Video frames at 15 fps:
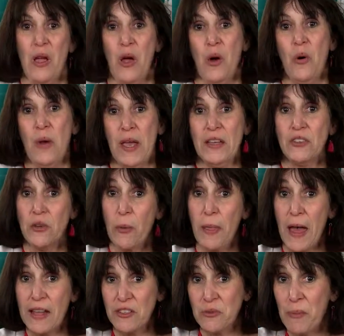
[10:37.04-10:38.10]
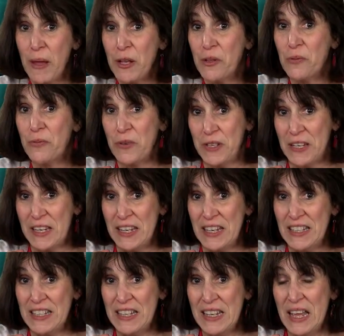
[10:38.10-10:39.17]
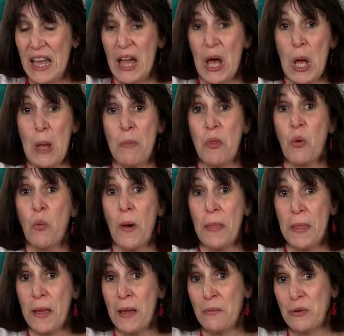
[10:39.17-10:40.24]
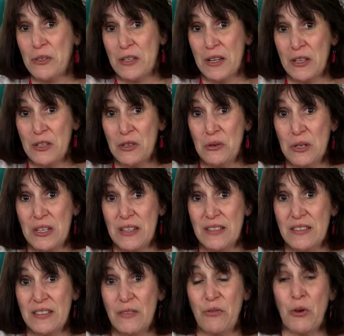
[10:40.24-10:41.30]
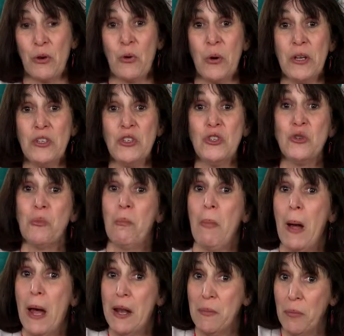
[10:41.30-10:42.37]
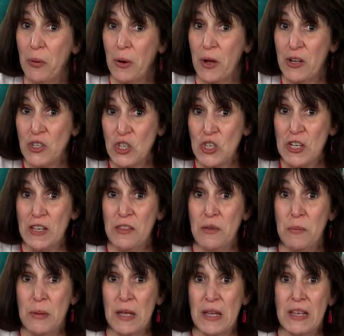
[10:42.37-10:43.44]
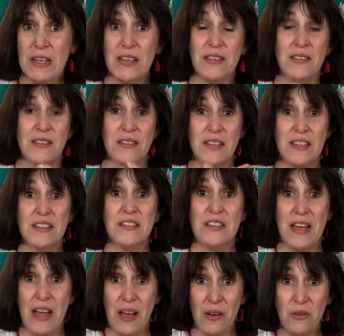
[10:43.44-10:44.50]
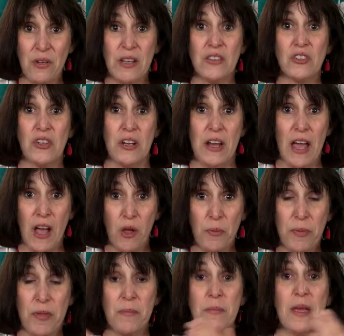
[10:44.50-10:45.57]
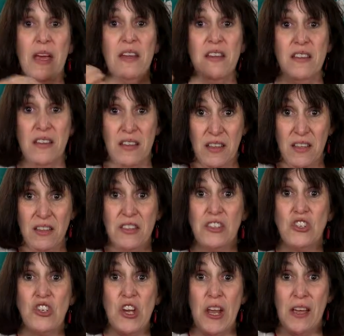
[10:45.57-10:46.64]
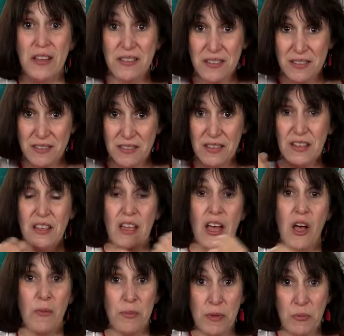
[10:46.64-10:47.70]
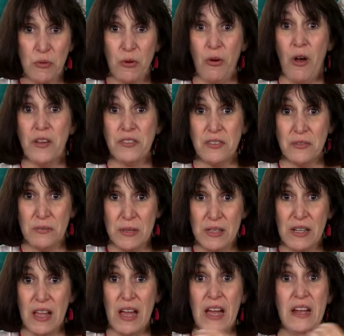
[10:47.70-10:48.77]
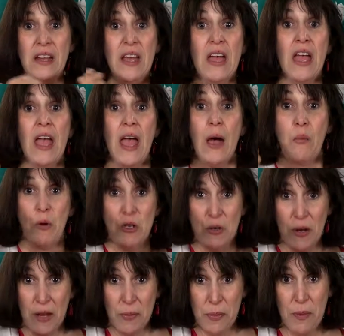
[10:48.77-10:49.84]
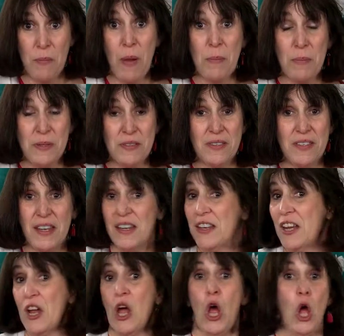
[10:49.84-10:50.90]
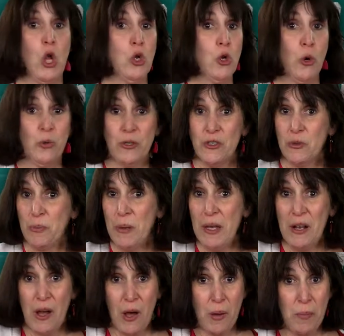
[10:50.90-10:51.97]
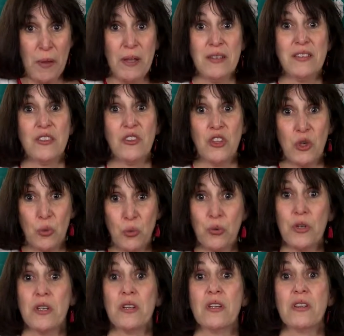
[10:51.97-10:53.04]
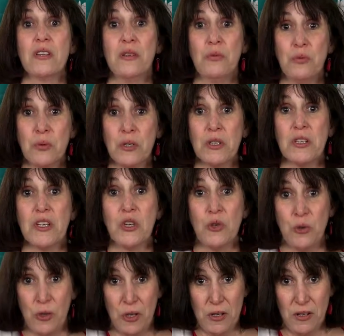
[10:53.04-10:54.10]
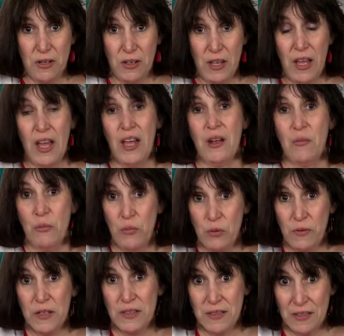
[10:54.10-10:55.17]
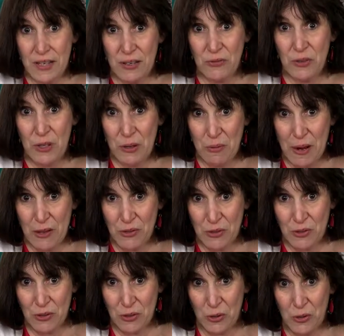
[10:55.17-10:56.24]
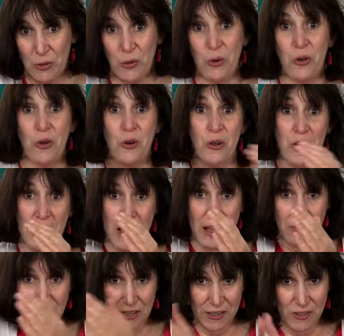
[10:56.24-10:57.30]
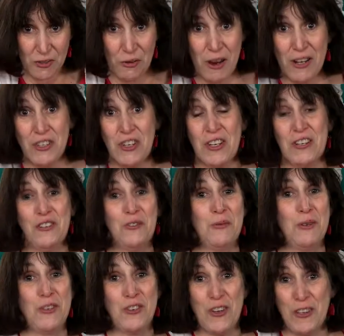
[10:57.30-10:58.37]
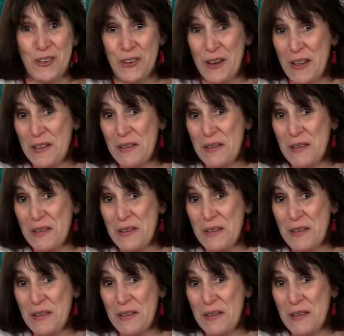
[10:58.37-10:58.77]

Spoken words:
Okay, so that's Michael Finnegan. The one thing I would tell you is if they're going to do body percussion in the beginning, sitting down, it's going to help them get the chant, help them across the midline. And when you get them up and standing, don't speed up until they're really, really good at moving safely around the circle, or you're going to have kids crashing into each other.